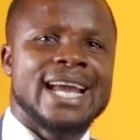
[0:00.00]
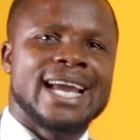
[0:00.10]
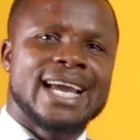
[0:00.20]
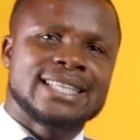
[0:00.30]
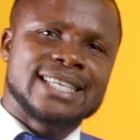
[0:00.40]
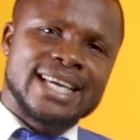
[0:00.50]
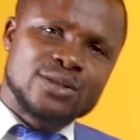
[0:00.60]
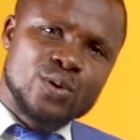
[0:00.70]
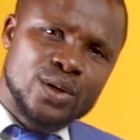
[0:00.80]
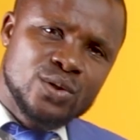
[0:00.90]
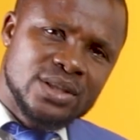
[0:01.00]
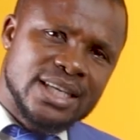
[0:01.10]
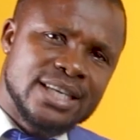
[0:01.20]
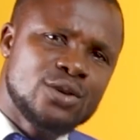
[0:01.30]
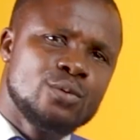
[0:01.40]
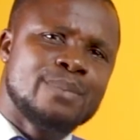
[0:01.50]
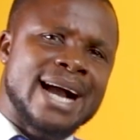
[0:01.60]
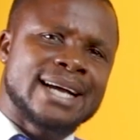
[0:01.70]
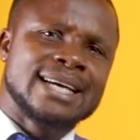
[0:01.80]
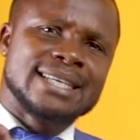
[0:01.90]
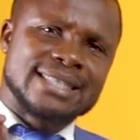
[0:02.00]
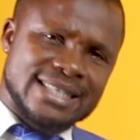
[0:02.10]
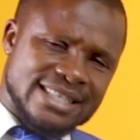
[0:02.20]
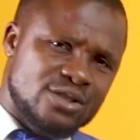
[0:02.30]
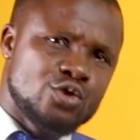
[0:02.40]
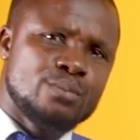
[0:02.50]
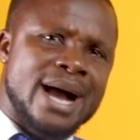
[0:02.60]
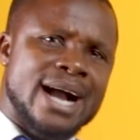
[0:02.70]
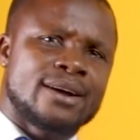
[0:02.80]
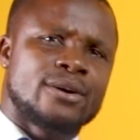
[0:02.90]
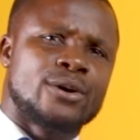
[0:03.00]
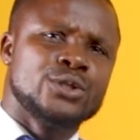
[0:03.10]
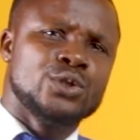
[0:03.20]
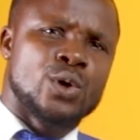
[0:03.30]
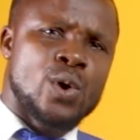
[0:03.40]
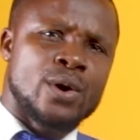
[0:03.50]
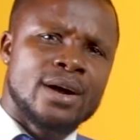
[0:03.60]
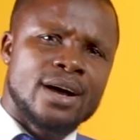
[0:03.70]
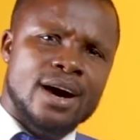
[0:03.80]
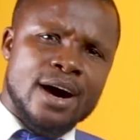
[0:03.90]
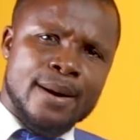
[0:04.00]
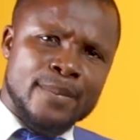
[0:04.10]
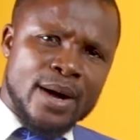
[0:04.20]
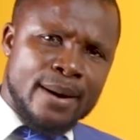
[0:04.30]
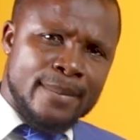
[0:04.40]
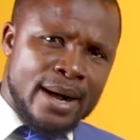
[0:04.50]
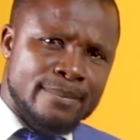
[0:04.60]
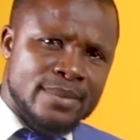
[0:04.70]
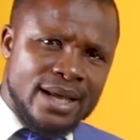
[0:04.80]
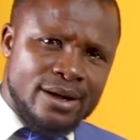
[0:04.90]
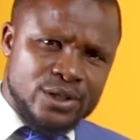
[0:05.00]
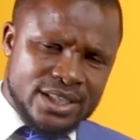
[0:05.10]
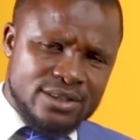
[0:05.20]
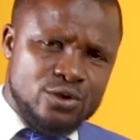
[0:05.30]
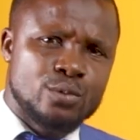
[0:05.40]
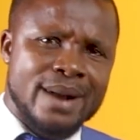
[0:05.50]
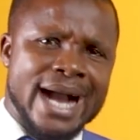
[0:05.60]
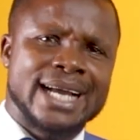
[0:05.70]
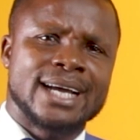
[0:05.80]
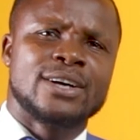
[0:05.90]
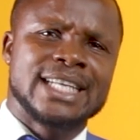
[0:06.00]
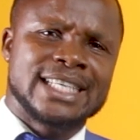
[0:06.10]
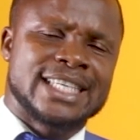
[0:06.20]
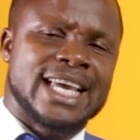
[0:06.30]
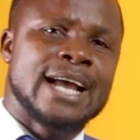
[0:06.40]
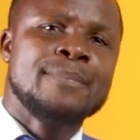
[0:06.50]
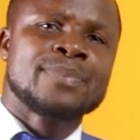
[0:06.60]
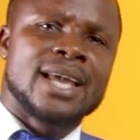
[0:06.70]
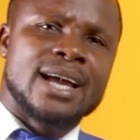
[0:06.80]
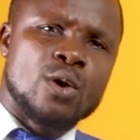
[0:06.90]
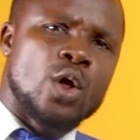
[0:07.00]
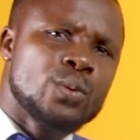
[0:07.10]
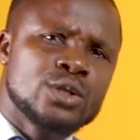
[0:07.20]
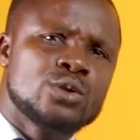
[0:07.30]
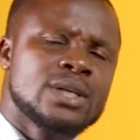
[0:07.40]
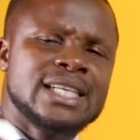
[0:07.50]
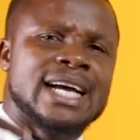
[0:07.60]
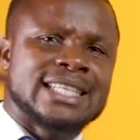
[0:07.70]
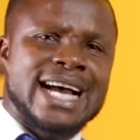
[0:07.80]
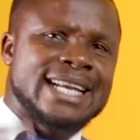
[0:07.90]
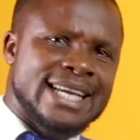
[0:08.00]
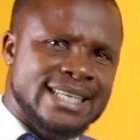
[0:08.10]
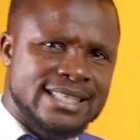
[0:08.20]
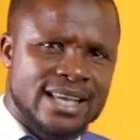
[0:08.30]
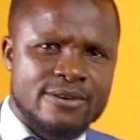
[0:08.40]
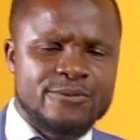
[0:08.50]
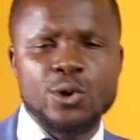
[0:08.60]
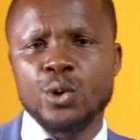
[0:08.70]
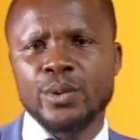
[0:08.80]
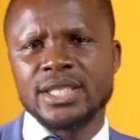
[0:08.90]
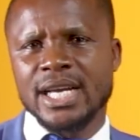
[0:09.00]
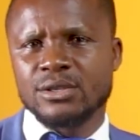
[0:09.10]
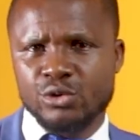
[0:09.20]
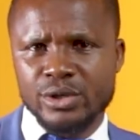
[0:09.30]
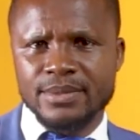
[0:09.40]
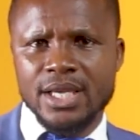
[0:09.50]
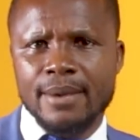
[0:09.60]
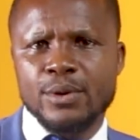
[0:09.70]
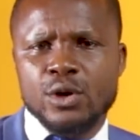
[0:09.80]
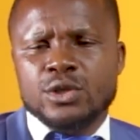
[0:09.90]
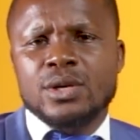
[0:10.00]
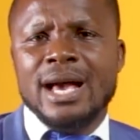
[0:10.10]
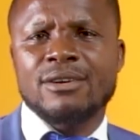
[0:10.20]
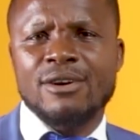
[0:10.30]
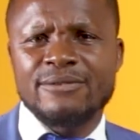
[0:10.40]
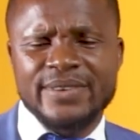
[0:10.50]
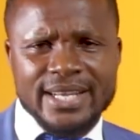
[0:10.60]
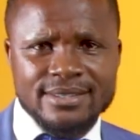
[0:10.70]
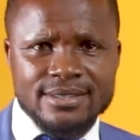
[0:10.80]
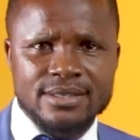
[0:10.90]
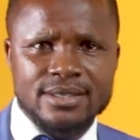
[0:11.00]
It is going to take you back, sit you back on your sit you back on the chair and always looking at others following their dreams, because you lack confidence.